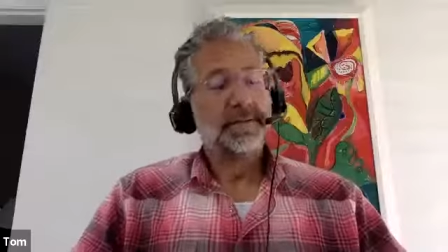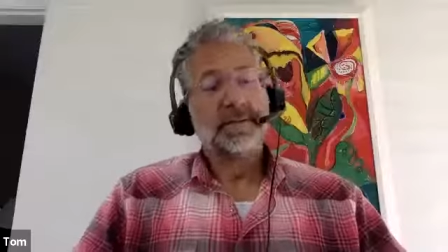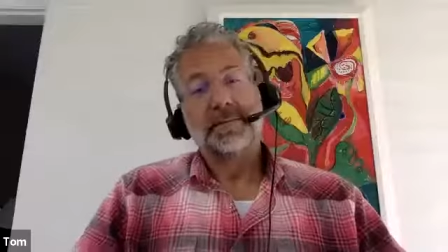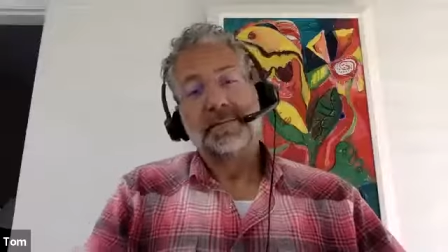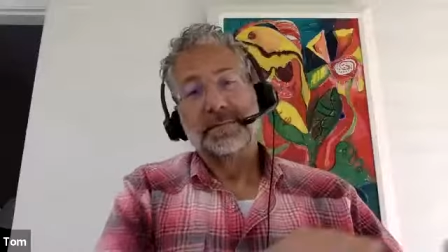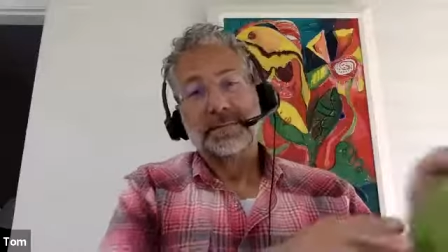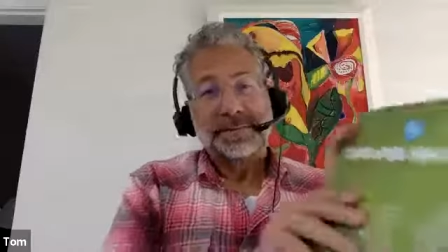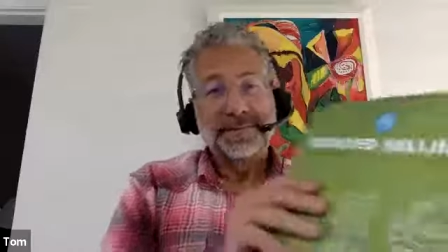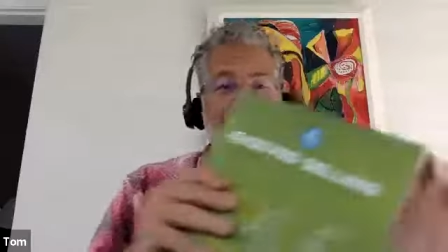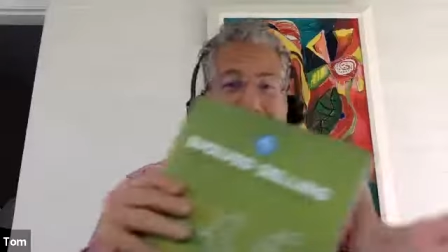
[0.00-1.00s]
a little bit
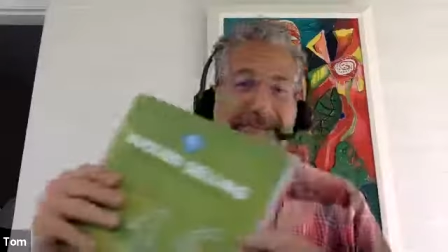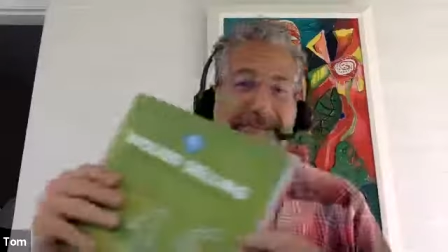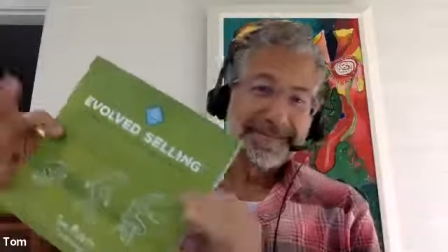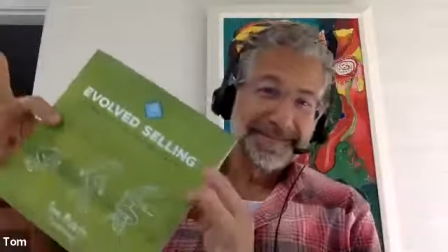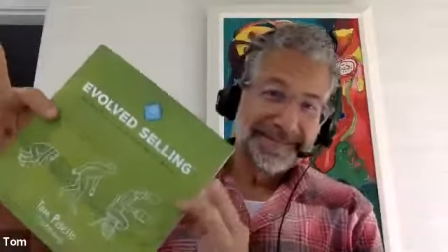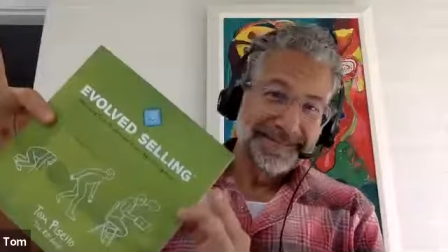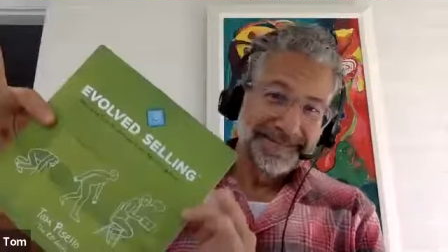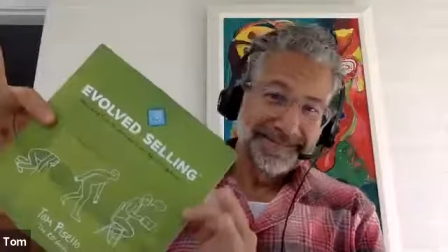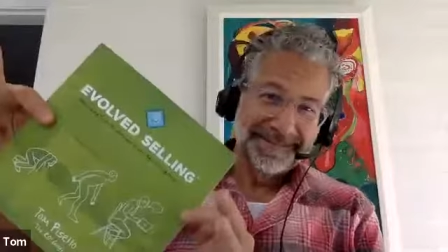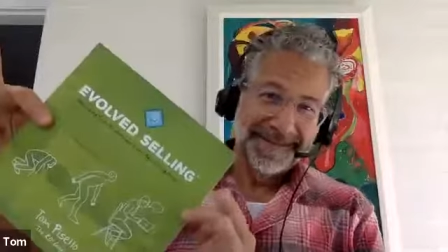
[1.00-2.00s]
about the book
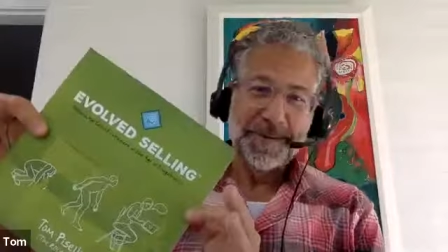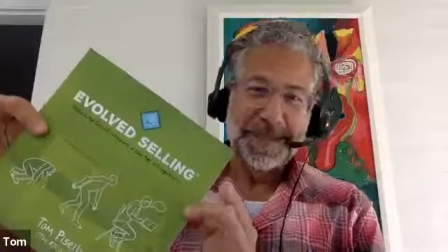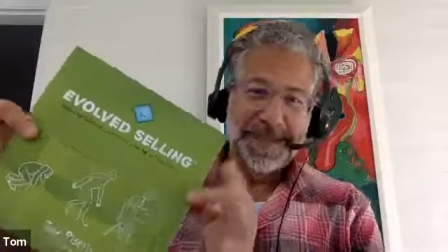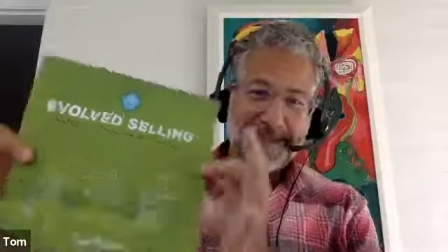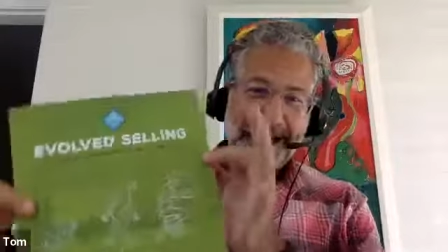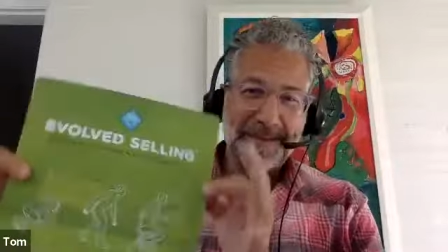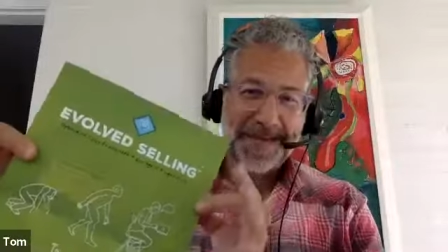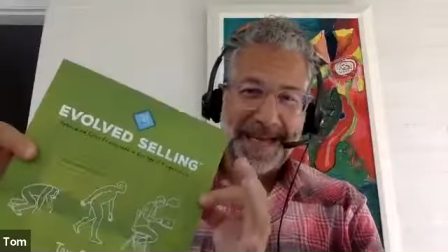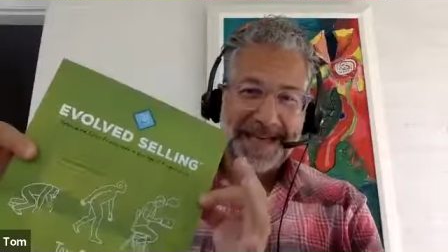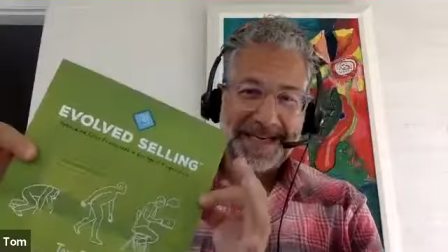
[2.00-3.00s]
and and always have a show the book?